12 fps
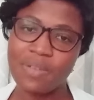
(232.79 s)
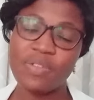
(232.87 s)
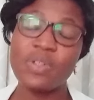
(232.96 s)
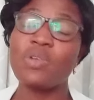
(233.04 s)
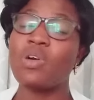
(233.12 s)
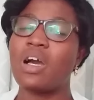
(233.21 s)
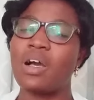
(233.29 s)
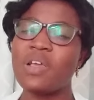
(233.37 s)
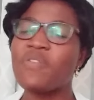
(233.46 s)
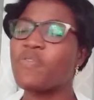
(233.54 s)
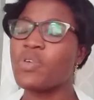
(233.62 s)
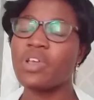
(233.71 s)

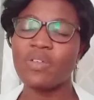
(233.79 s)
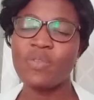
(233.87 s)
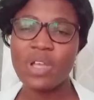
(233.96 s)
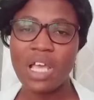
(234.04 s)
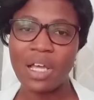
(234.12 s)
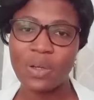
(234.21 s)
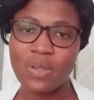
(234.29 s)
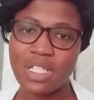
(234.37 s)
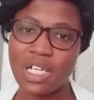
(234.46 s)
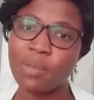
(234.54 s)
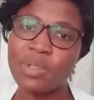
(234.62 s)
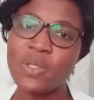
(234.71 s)
if we are not
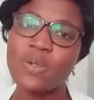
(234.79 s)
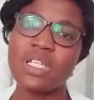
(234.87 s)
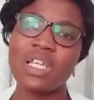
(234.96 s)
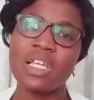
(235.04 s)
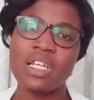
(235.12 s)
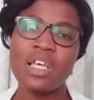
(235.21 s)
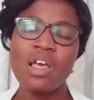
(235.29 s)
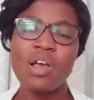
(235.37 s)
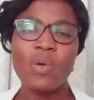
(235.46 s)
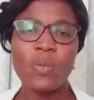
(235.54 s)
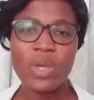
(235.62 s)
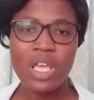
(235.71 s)
albinos, and then
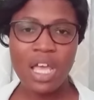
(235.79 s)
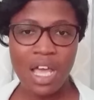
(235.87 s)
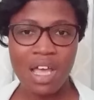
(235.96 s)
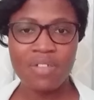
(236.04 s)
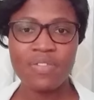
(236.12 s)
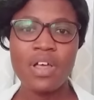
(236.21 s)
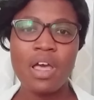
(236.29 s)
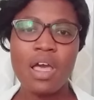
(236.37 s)
we have